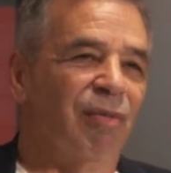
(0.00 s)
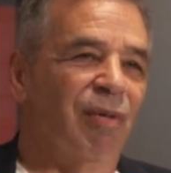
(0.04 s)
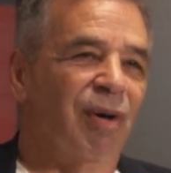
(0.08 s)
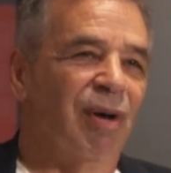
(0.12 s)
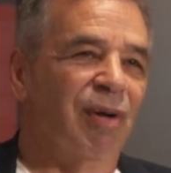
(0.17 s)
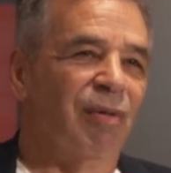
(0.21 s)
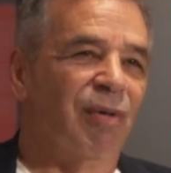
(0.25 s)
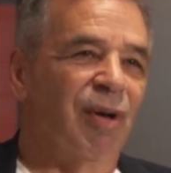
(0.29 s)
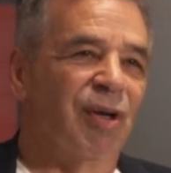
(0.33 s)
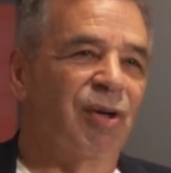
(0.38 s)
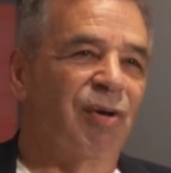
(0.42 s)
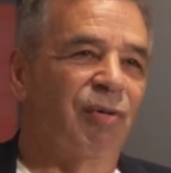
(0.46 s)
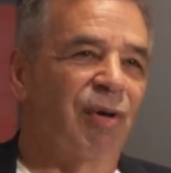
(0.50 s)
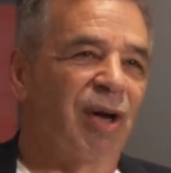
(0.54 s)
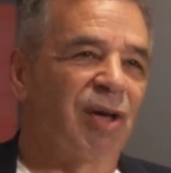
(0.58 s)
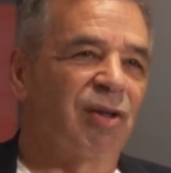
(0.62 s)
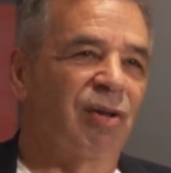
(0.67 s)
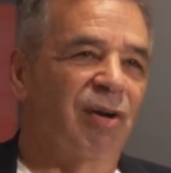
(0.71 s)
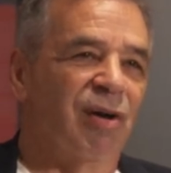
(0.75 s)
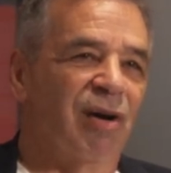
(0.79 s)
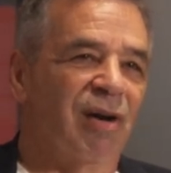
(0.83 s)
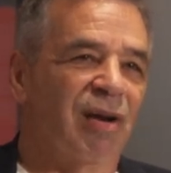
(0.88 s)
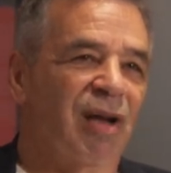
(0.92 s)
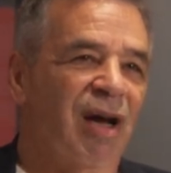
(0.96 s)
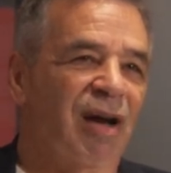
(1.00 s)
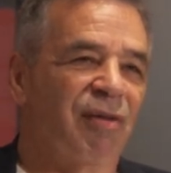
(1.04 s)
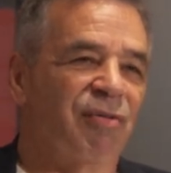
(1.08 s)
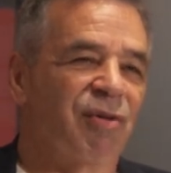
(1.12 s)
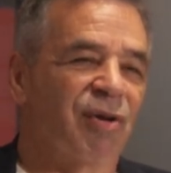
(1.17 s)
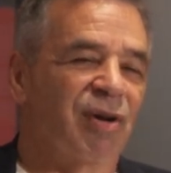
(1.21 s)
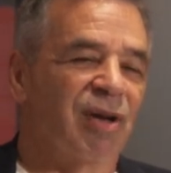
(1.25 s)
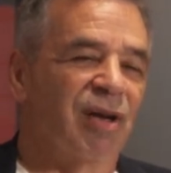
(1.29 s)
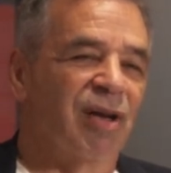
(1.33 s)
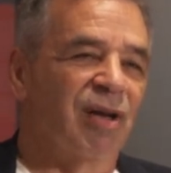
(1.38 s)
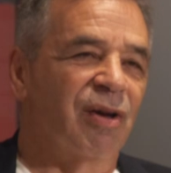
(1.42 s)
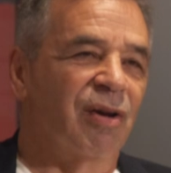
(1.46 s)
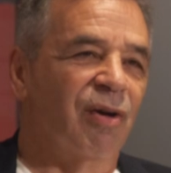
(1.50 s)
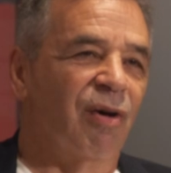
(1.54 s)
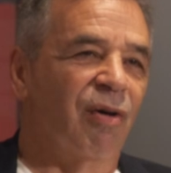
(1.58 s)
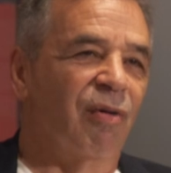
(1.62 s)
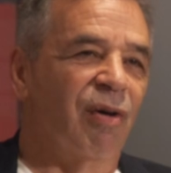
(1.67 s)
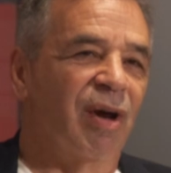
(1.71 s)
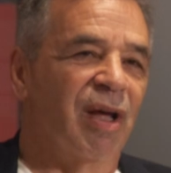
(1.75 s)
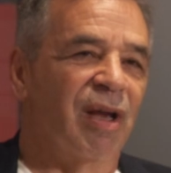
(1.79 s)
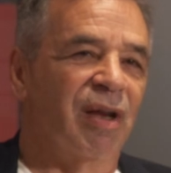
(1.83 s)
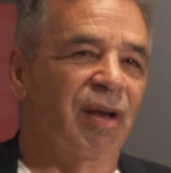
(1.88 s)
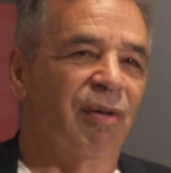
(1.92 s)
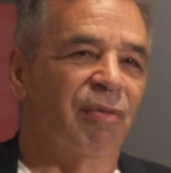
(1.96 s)
what, what direction our lives are going to
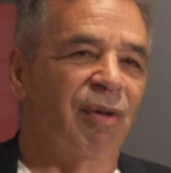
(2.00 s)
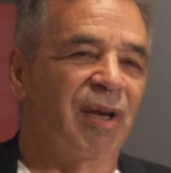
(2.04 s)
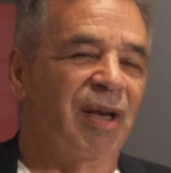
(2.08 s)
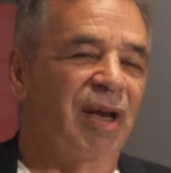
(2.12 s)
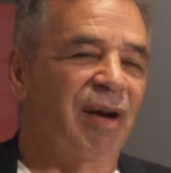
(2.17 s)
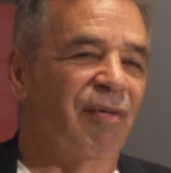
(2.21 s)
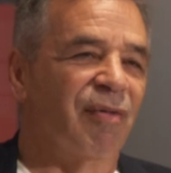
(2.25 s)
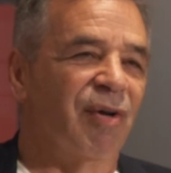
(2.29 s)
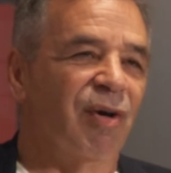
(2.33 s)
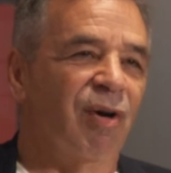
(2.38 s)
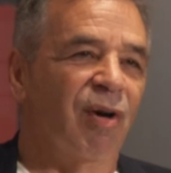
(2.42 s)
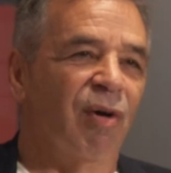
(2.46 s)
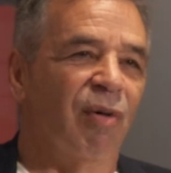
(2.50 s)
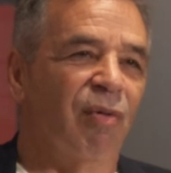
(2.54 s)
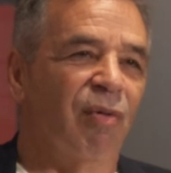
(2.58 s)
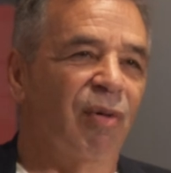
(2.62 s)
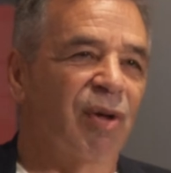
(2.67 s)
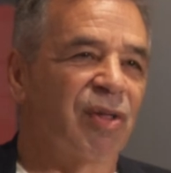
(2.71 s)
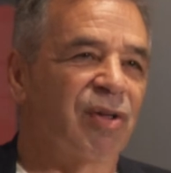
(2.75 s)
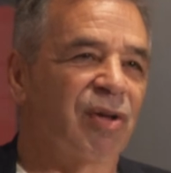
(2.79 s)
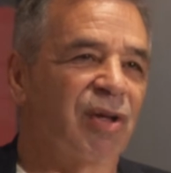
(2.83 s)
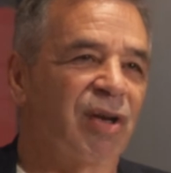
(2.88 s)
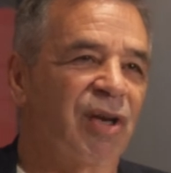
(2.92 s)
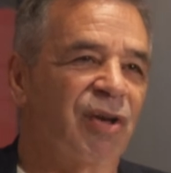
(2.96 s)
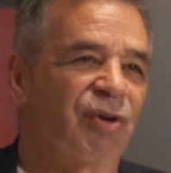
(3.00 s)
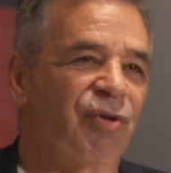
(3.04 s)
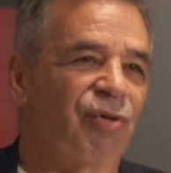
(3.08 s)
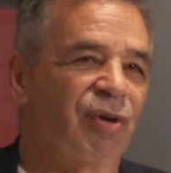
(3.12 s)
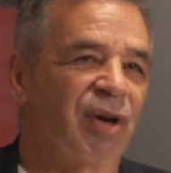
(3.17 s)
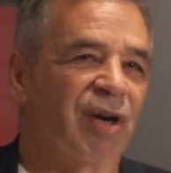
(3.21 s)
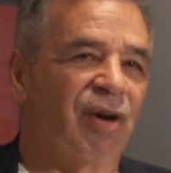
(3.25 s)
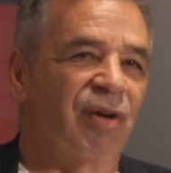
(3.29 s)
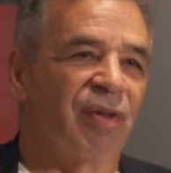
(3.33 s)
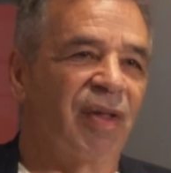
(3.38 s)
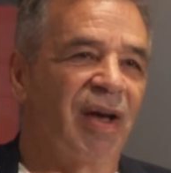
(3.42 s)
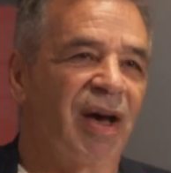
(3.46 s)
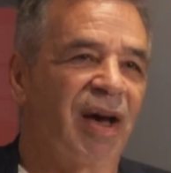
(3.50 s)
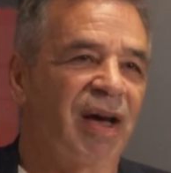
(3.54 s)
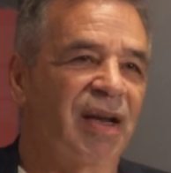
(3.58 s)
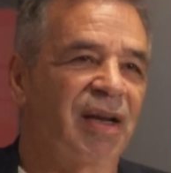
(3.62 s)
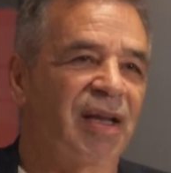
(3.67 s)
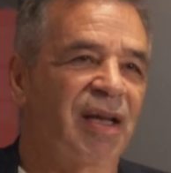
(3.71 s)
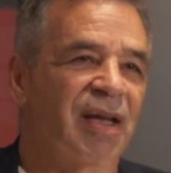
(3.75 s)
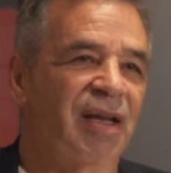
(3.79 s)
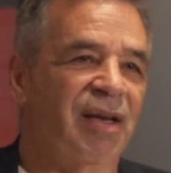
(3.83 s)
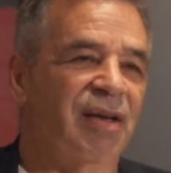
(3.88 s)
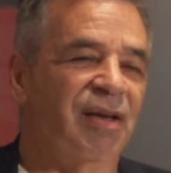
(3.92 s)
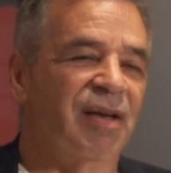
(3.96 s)
go in, and we never know what's going to trigger that.
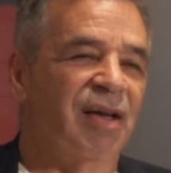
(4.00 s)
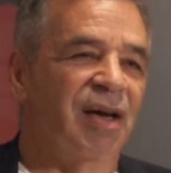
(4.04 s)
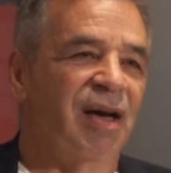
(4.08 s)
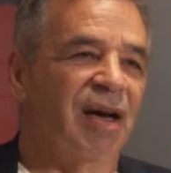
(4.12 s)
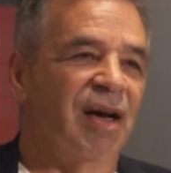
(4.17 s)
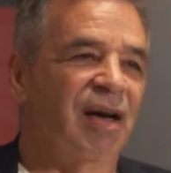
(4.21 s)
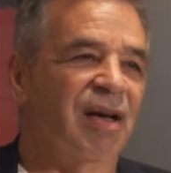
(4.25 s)
And,